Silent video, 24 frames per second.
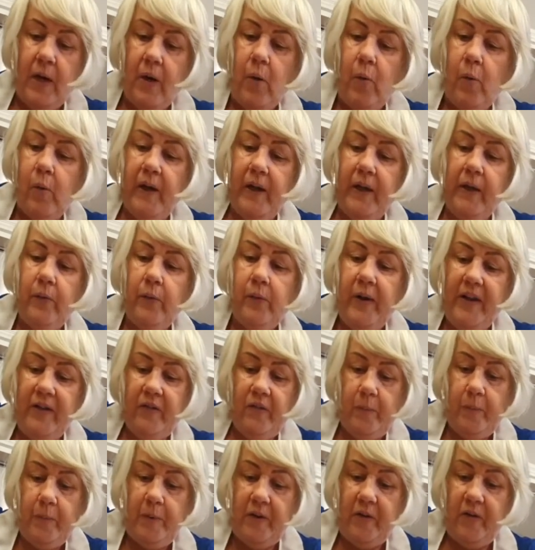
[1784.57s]
When a
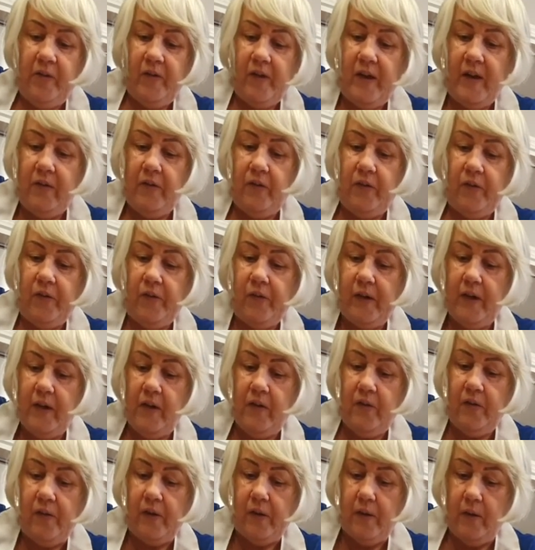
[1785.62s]
recipe says
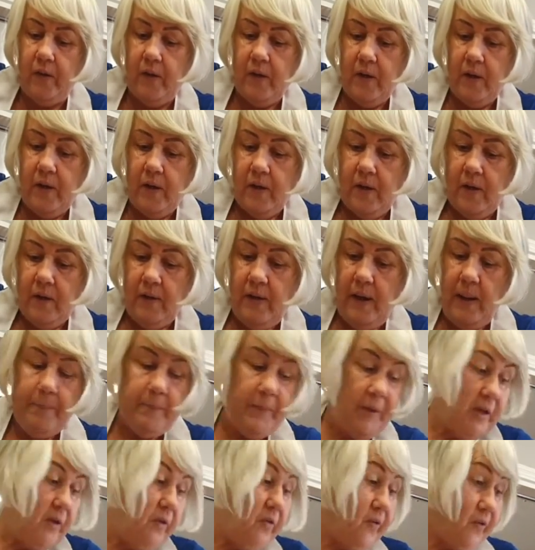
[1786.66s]
season, that
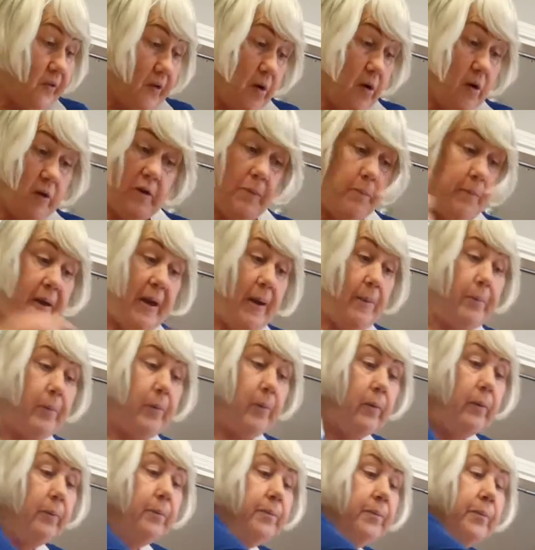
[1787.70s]
means salt and pepper.
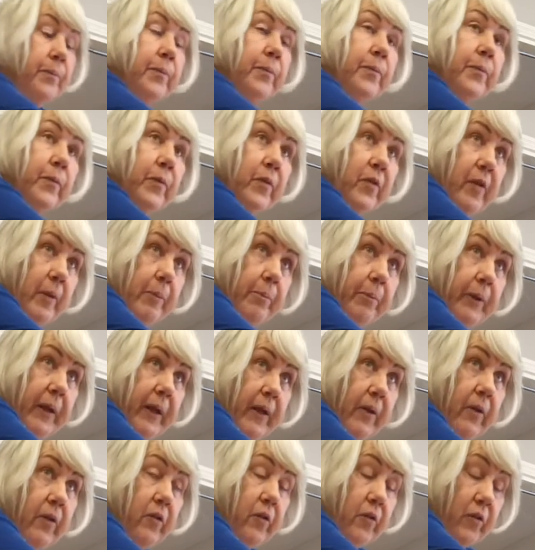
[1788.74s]

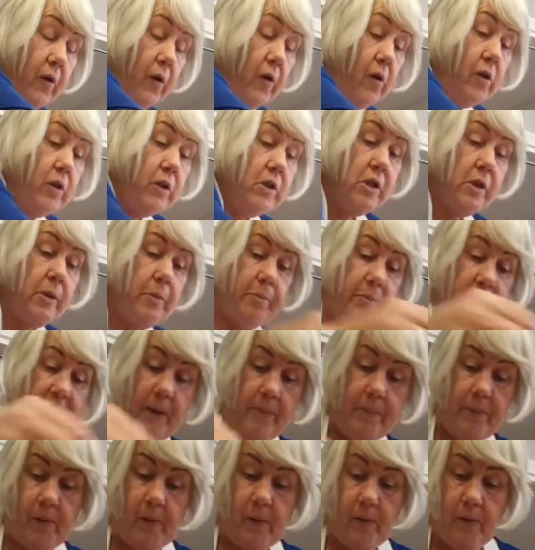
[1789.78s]
Simply, salt,
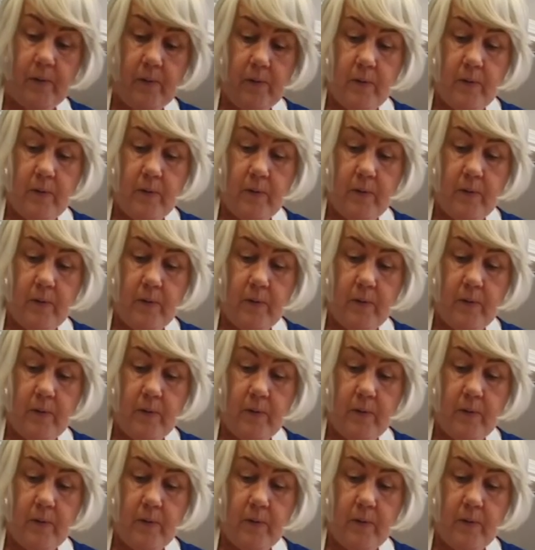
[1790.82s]
pepper.